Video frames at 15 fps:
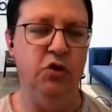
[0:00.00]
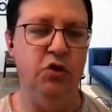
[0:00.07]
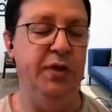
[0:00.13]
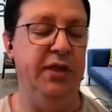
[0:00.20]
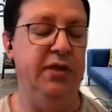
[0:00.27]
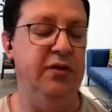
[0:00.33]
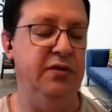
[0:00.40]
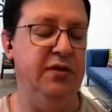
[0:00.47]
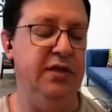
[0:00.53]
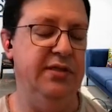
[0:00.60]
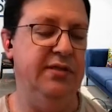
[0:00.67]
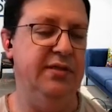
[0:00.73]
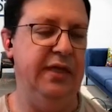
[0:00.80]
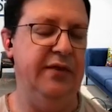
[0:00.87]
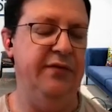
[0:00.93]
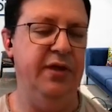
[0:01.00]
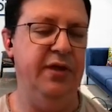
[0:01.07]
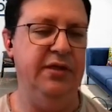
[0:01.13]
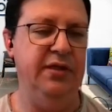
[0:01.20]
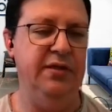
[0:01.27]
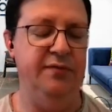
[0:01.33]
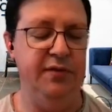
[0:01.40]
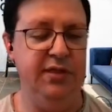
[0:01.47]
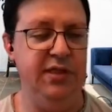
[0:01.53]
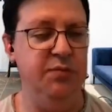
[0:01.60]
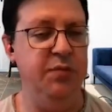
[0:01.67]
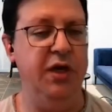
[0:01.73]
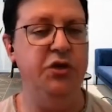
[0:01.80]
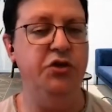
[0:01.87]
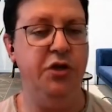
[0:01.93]
it could be either that they think that the
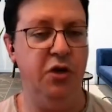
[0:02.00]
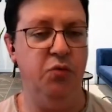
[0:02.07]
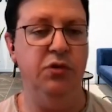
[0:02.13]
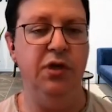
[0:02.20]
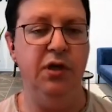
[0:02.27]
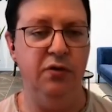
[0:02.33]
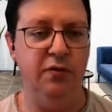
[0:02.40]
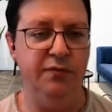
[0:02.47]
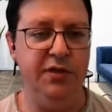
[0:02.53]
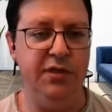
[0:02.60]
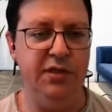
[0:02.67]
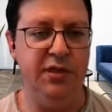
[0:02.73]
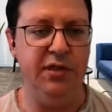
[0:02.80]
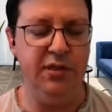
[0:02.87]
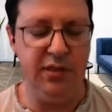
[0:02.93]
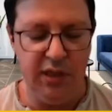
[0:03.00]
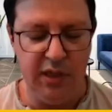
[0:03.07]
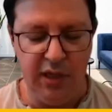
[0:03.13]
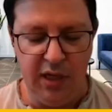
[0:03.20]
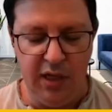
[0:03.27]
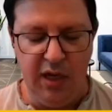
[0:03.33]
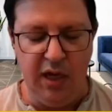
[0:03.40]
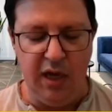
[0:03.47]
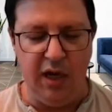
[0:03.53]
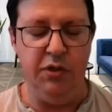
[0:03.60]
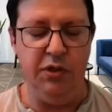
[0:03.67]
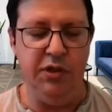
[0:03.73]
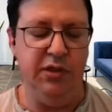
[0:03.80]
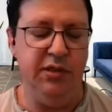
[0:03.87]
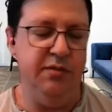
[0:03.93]
VC might share with other VCs, mm-hmm.
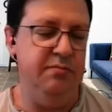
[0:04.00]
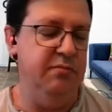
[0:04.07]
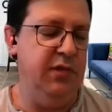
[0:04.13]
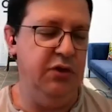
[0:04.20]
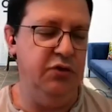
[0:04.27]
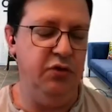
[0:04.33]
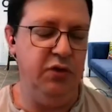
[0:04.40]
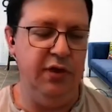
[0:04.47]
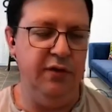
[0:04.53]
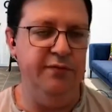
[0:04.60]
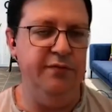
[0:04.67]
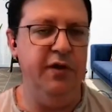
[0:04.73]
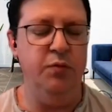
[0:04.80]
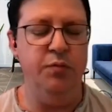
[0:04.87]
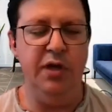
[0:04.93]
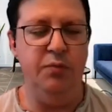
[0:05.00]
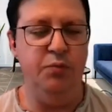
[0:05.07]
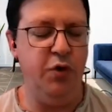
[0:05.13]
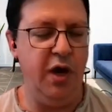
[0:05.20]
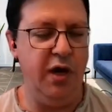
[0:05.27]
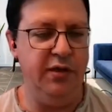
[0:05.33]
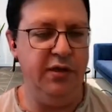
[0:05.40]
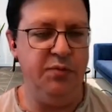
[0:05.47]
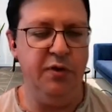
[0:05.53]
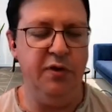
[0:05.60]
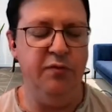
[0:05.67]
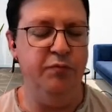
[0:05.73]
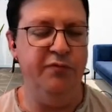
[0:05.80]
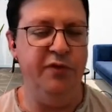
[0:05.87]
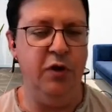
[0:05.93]
which is naturally a very bad practice,
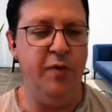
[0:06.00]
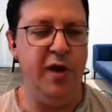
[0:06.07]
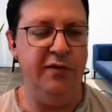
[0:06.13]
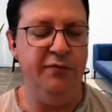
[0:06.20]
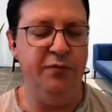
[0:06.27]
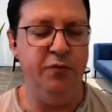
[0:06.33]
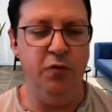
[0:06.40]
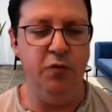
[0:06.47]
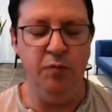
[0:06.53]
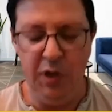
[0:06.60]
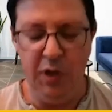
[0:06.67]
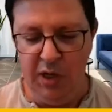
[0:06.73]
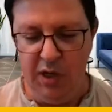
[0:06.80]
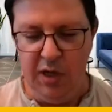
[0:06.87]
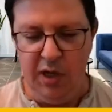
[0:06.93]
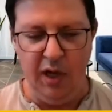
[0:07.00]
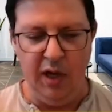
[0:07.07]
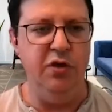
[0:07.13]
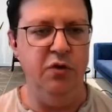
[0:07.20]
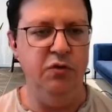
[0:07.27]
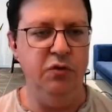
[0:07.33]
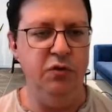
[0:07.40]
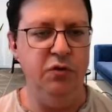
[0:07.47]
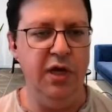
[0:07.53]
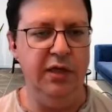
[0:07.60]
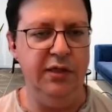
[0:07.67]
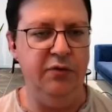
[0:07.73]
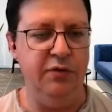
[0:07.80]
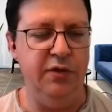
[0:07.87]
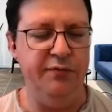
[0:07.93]
very, very bad form. We don't do
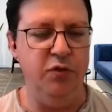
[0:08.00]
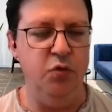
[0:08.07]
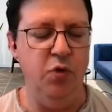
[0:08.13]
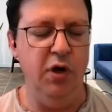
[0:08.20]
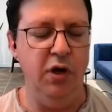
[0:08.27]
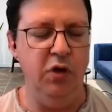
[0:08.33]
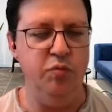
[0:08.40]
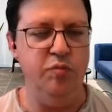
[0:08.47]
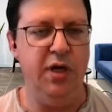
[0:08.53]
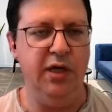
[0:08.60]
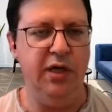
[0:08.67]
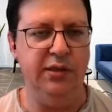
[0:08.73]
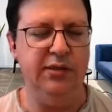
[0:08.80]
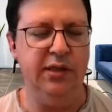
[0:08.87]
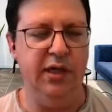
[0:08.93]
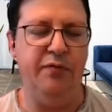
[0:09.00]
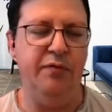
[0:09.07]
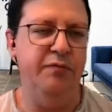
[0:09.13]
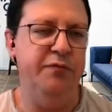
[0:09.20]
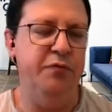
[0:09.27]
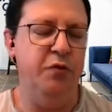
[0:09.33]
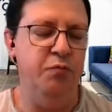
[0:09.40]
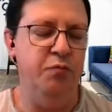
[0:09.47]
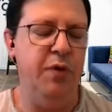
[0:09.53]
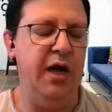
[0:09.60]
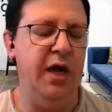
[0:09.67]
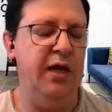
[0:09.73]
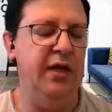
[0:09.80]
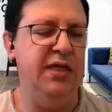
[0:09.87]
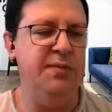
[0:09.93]
that and never will. But from
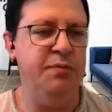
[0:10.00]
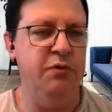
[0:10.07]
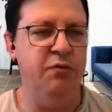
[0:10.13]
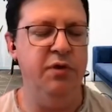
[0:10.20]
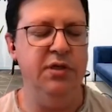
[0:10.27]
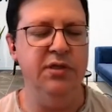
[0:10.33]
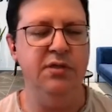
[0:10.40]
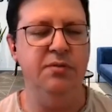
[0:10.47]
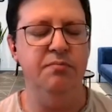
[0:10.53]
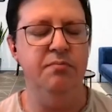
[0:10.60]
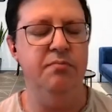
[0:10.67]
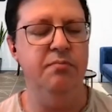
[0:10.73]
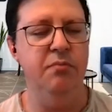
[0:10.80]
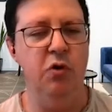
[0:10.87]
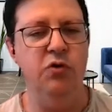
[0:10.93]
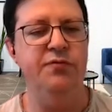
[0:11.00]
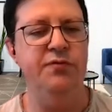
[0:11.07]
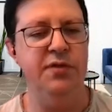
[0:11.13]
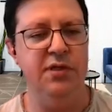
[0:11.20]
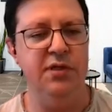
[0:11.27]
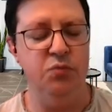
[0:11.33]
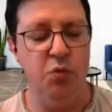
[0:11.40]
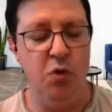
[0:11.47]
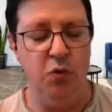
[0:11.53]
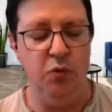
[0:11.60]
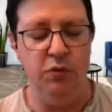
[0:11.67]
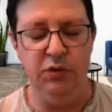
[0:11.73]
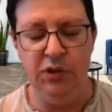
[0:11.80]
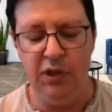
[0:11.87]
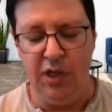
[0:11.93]
my experience, most VCs
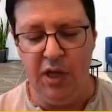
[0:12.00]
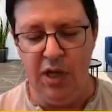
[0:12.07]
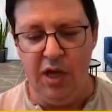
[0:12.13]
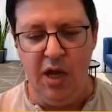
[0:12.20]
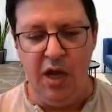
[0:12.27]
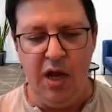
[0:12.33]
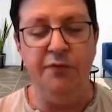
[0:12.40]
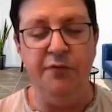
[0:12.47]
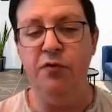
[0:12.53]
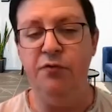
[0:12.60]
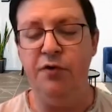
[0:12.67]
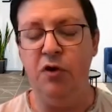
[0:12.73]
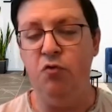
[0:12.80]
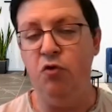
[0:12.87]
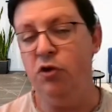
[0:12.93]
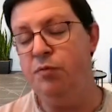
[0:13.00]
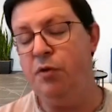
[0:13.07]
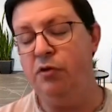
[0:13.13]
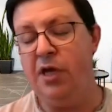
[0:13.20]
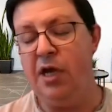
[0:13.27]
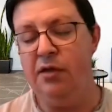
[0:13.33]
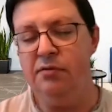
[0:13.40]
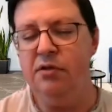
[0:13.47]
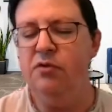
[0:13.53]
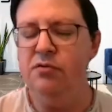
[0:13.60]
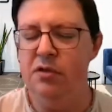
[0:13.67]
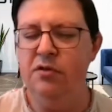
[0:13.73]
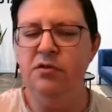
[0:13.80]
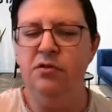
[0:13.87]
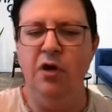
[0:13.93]
won't. If you're very worried about that,
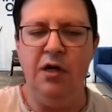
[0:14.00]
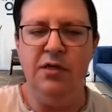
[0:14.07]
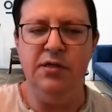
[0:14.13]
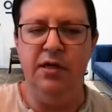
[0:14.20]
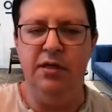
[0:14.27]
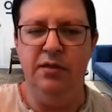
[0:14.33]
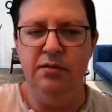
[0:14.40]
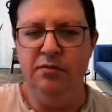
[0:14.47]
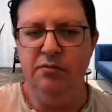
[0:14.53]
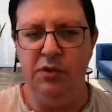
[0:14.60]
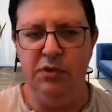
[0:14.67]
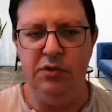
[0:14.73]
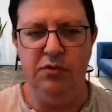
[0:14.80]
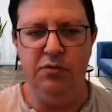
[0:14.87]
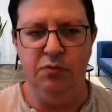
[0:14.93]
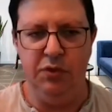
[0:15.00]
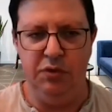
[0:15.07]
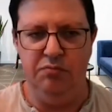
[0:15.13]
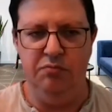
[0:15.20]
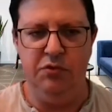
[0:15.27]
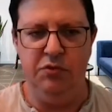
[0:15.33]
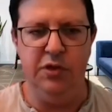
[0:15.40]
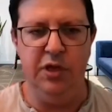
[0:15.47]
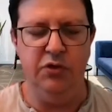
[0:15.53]
there, there's DocSend, which would